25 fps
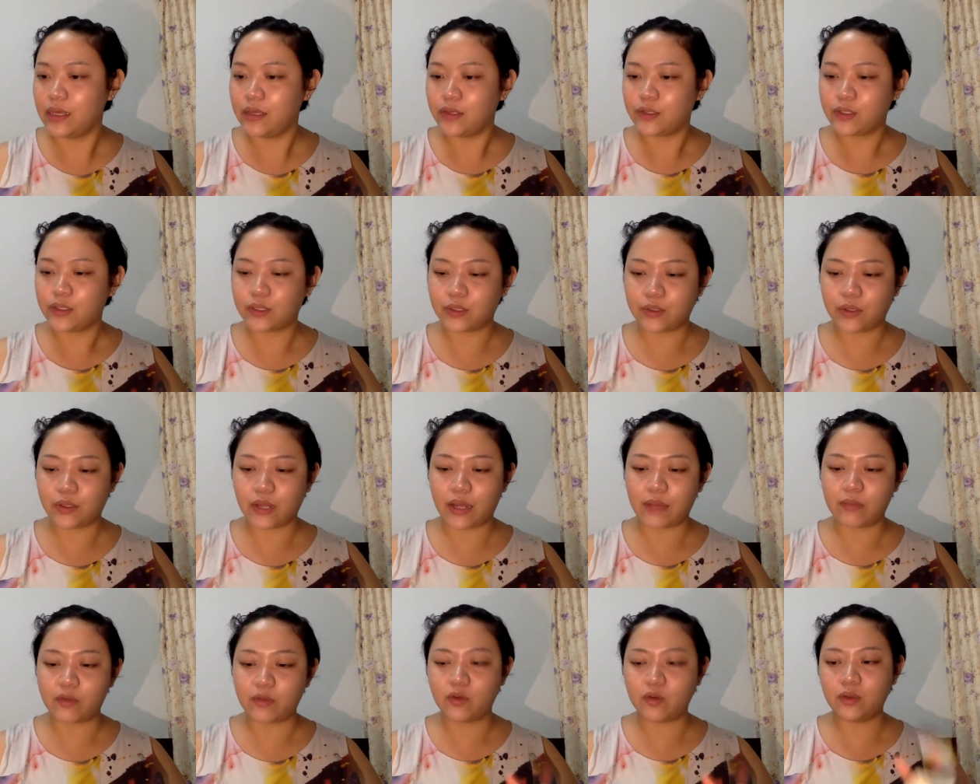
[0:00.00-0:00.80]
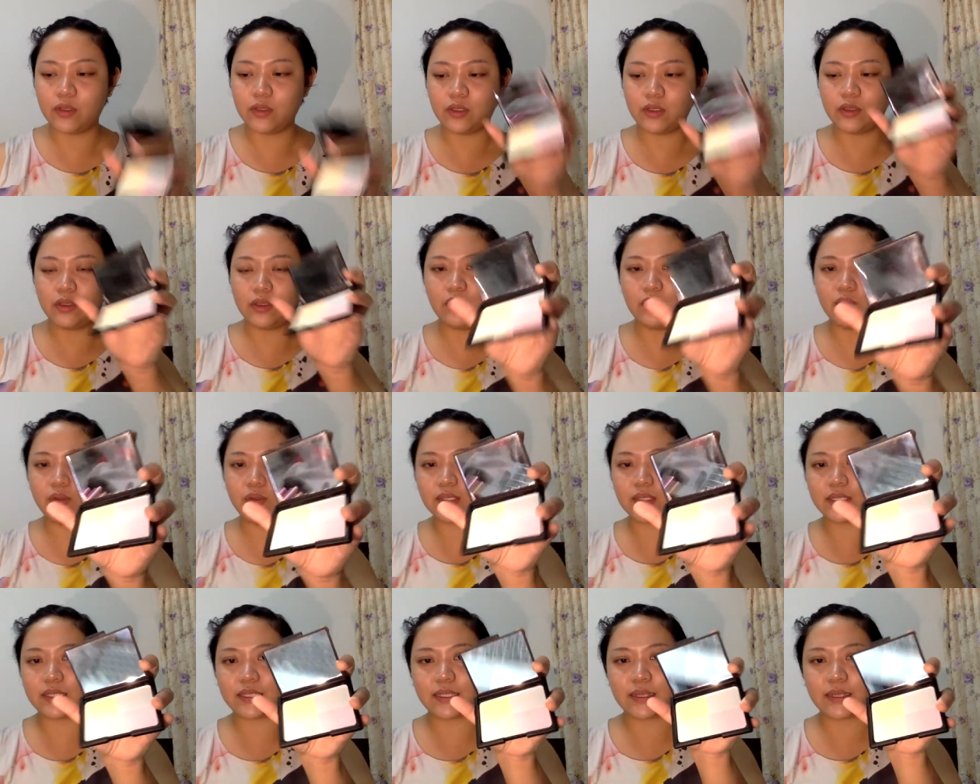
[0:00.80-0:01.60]
So I'm going to
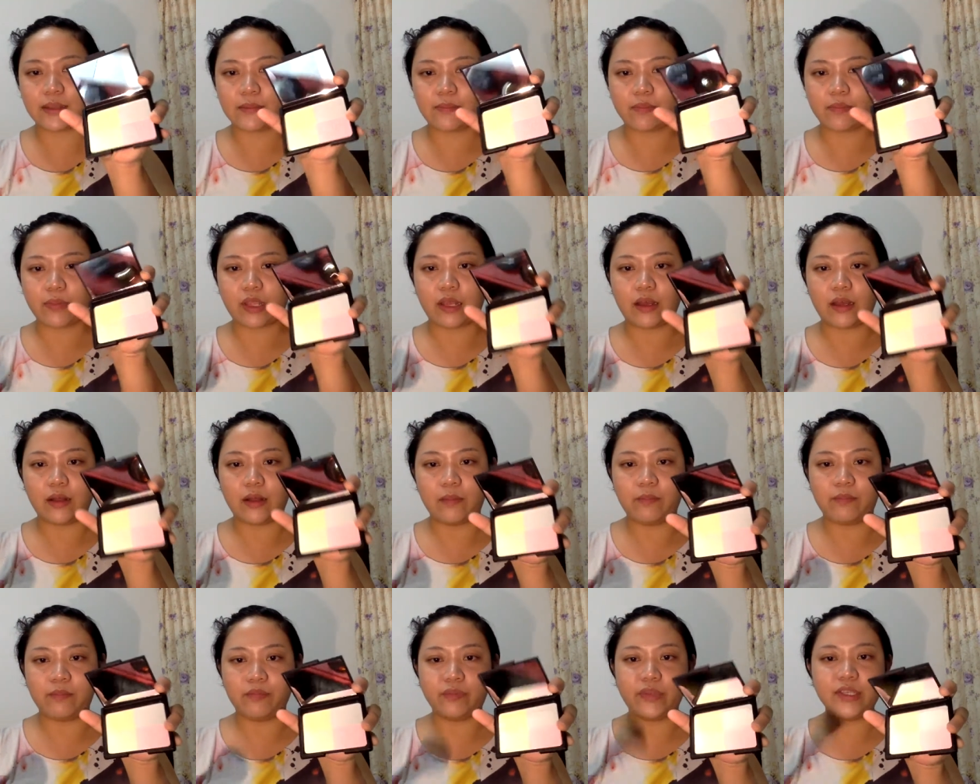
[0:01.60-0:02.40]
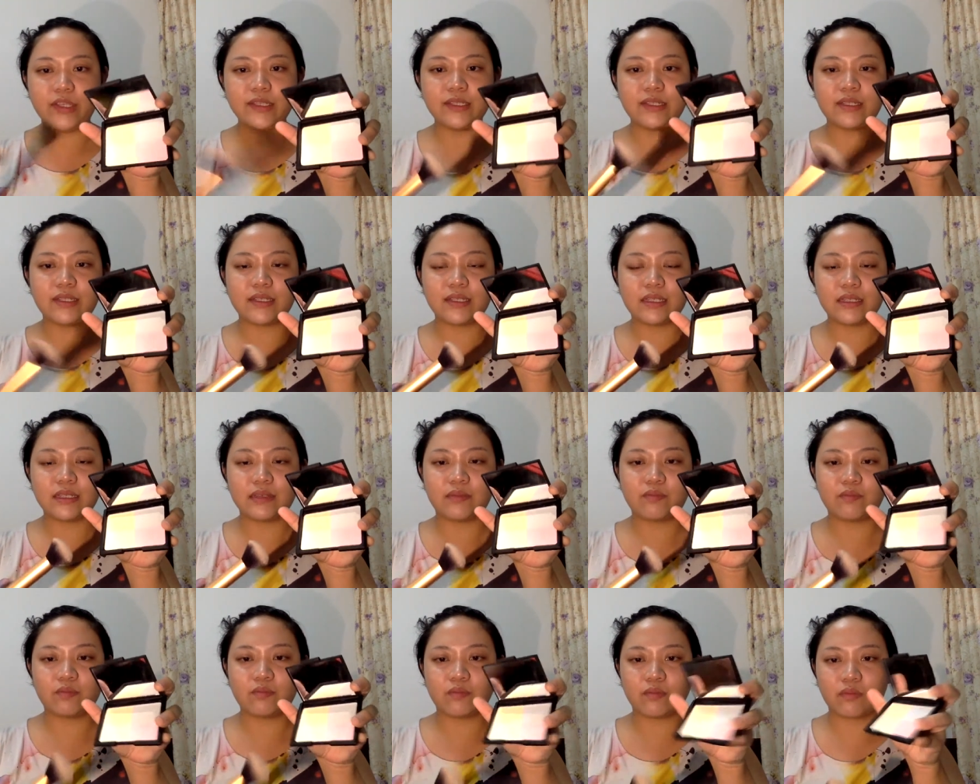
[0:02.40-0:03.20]
use this
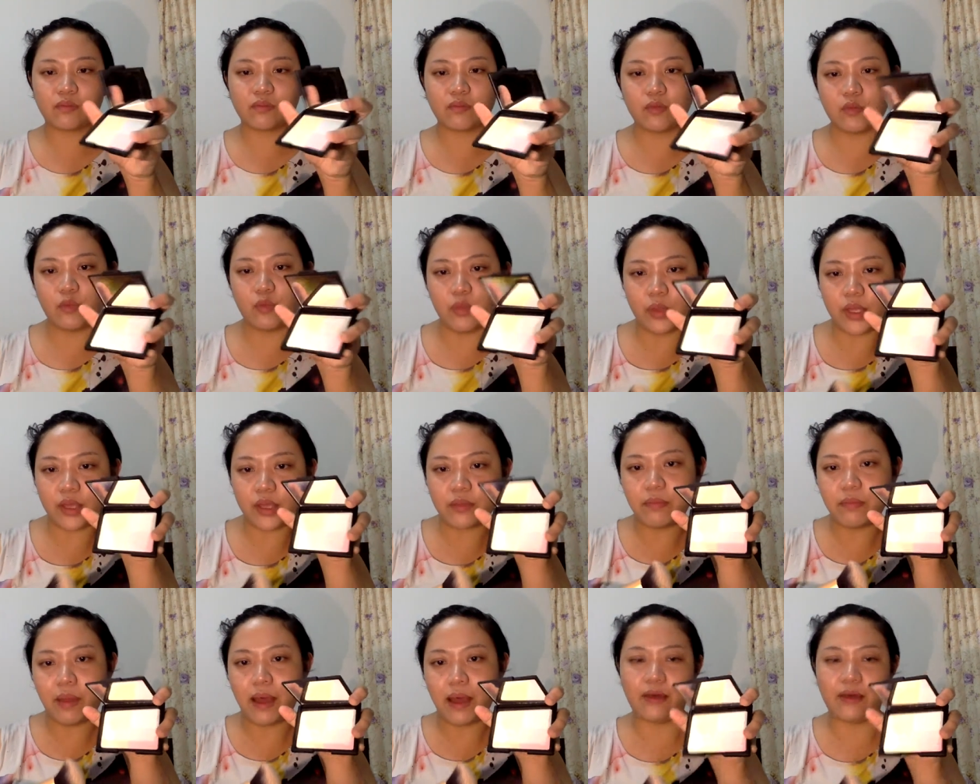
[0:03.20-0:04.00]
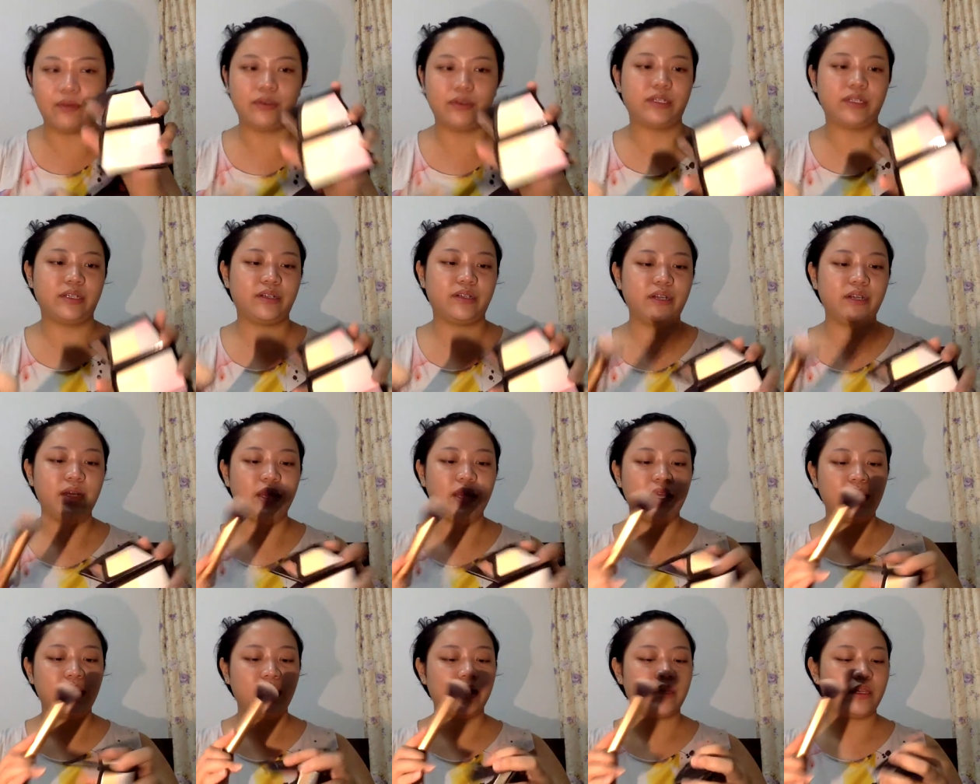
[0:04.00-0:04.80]
weird powder
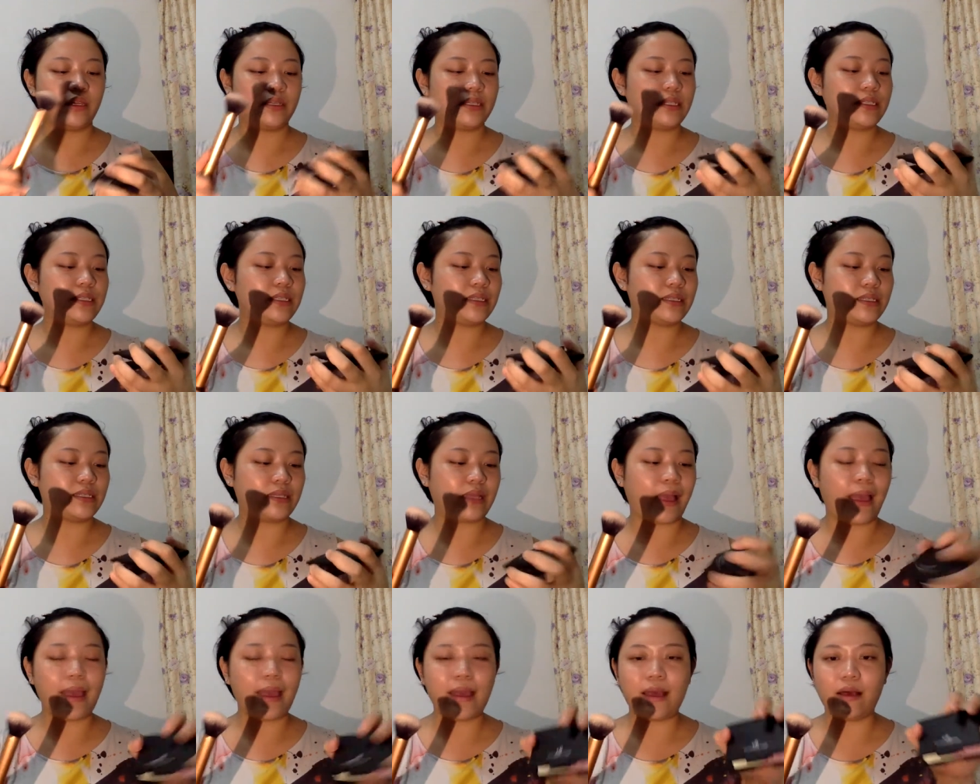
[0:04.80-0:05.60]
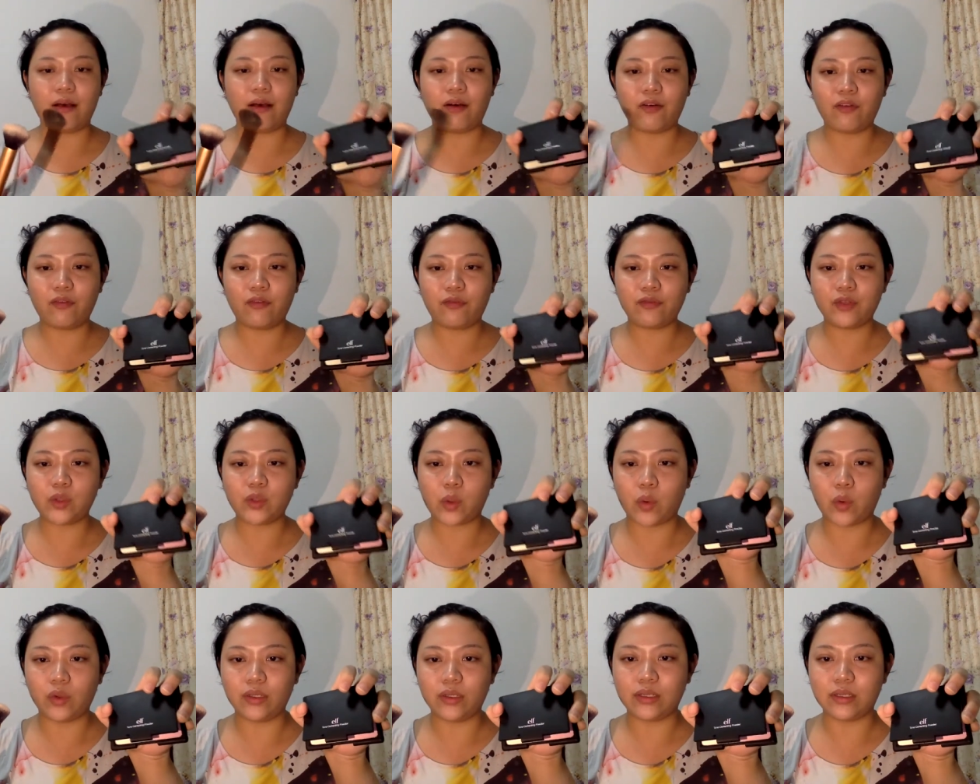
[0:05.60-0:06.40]
here. This is the e.l.f.
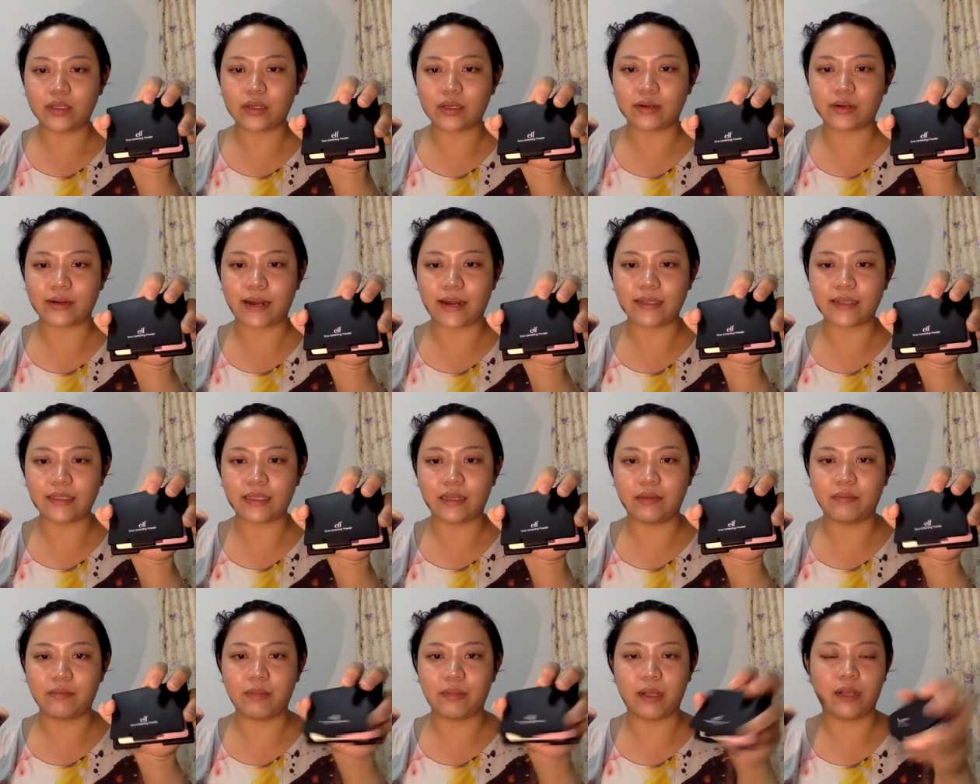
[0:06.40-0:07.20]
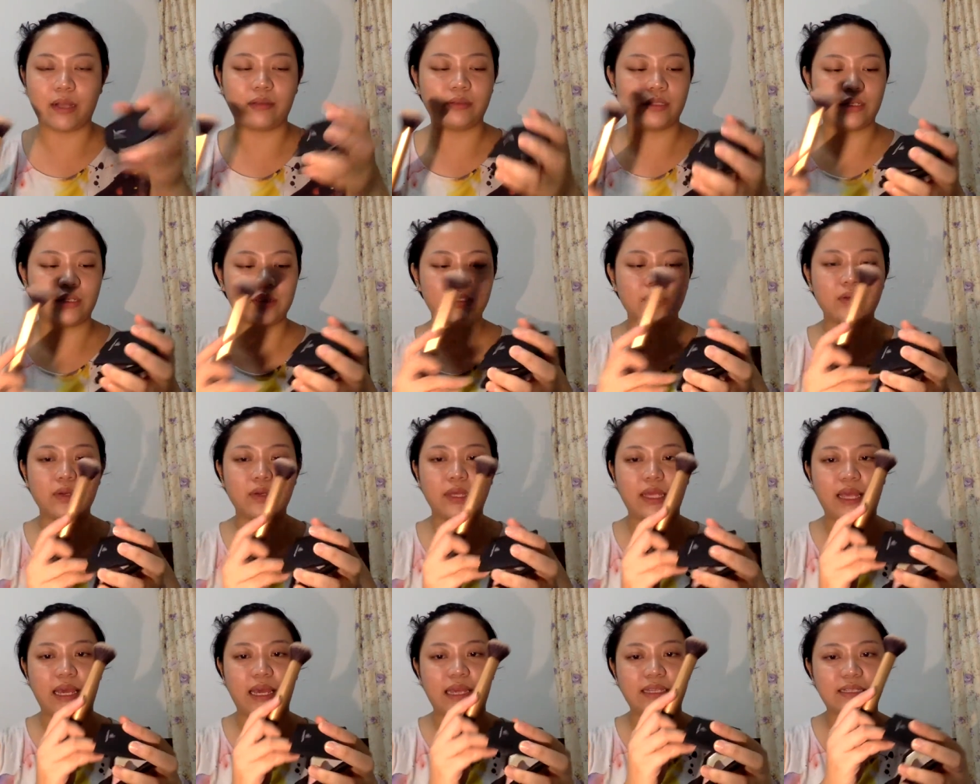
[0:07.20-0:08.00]
tone correcting powder. So
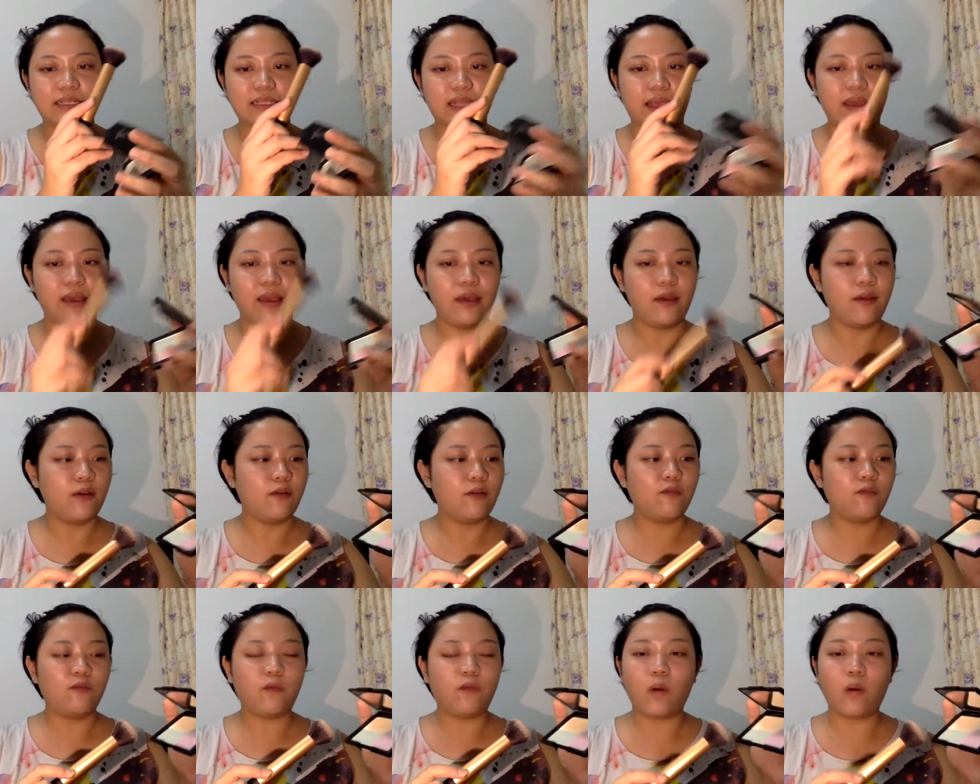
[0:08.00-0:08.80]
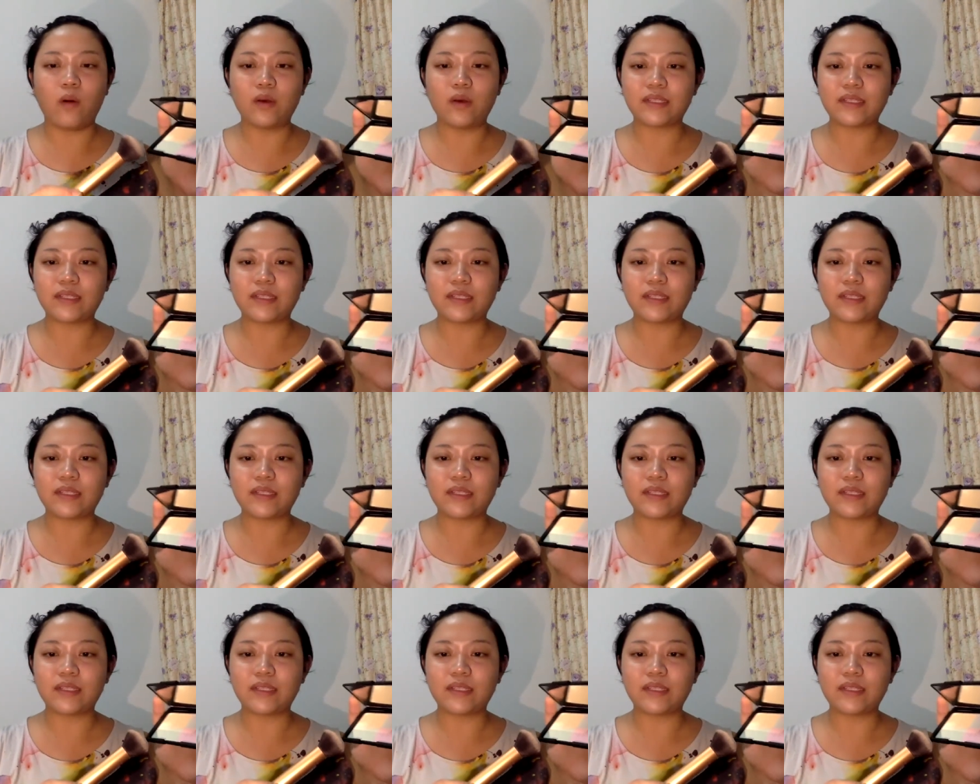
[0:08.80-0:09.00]
it has like 4